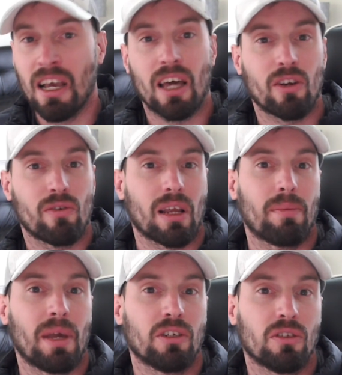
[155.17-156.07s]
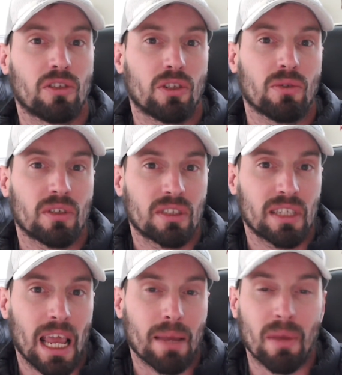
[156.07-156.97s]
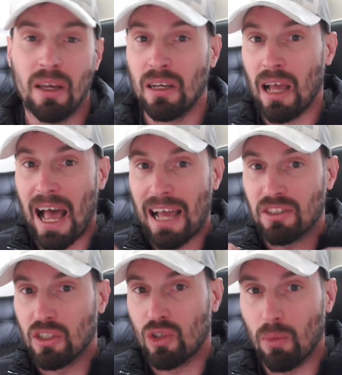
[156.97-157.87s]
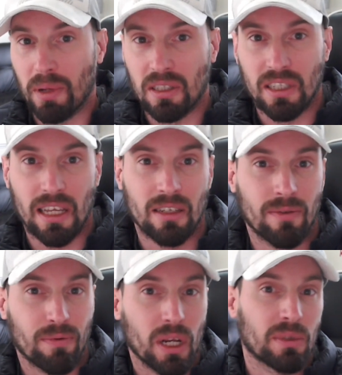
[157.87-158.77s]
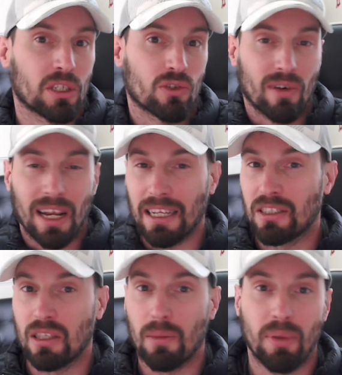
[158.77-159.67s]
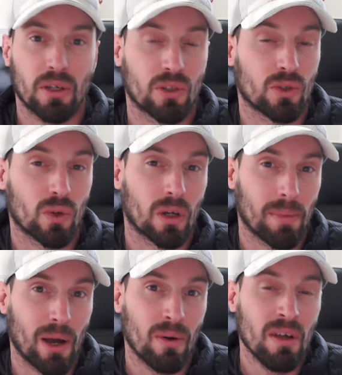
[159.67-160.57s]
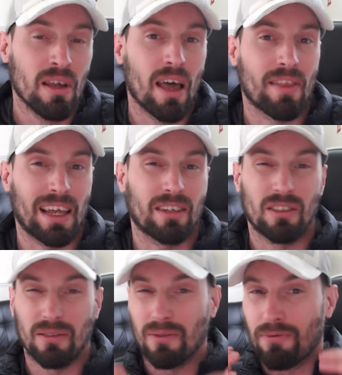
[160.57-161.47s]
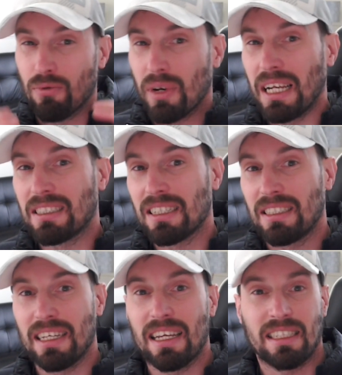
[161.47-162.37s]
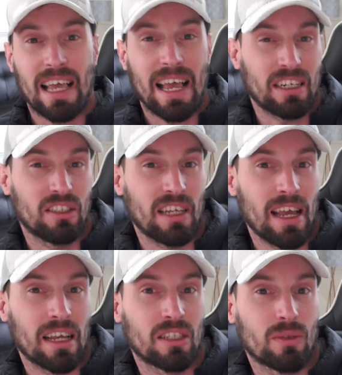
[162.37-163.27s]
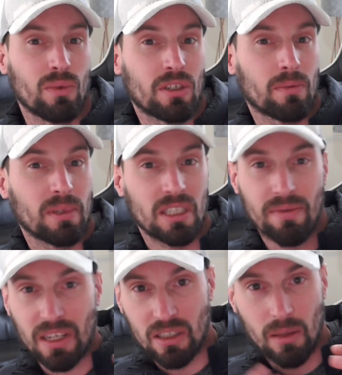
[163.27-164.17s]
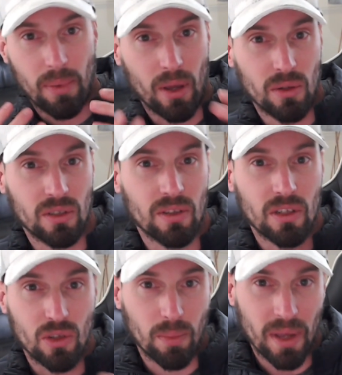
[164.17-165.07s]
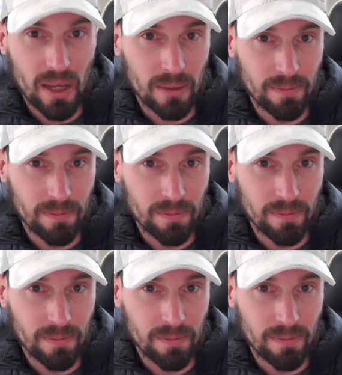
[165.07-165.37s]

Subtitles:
and I recommend you to do the same. Add your topics in, 3 which is related to the post you're talking about, and add 3 to 6 hashtags which are specific to the post and the topic